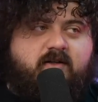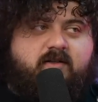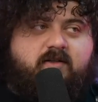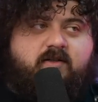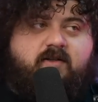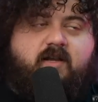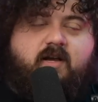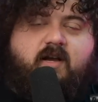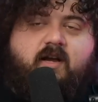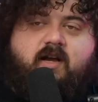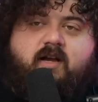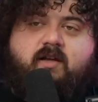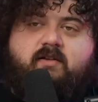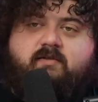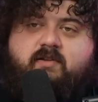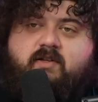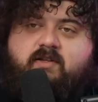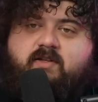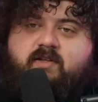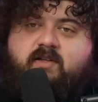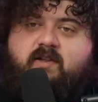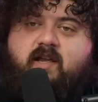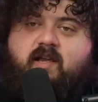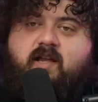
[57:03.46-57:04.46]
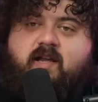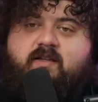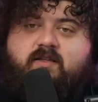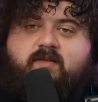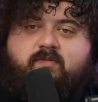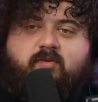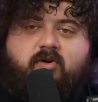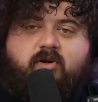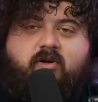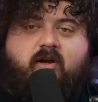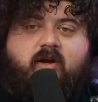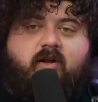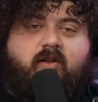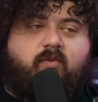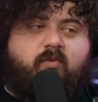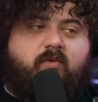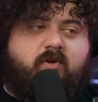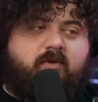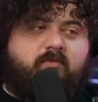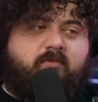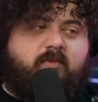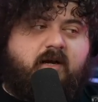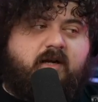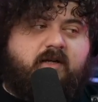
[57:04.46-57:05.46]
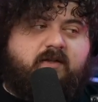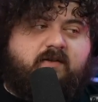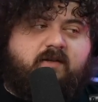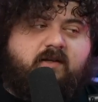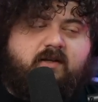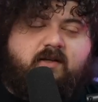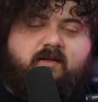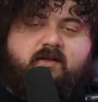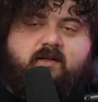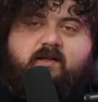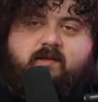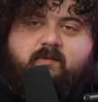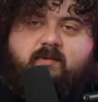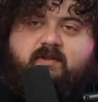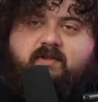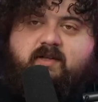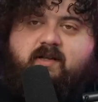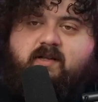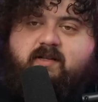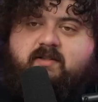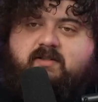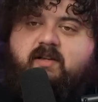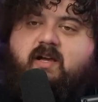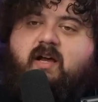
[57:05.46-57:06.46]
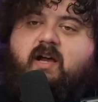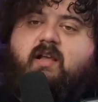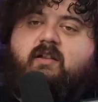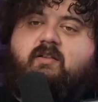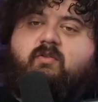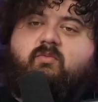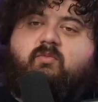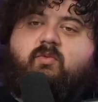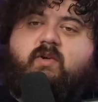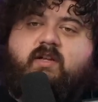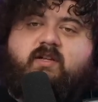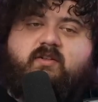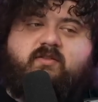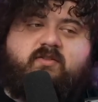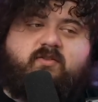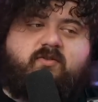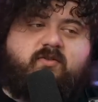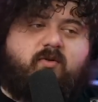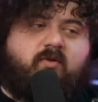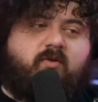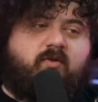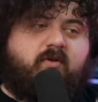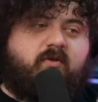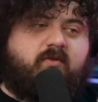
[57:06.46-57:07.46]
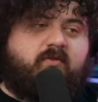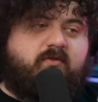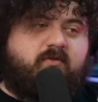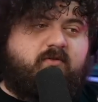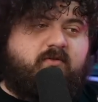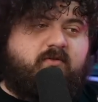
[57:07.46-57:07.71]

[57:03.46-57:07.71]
Nah, they had spirit Halloween back then. And let me tell you, it's a Halloween store.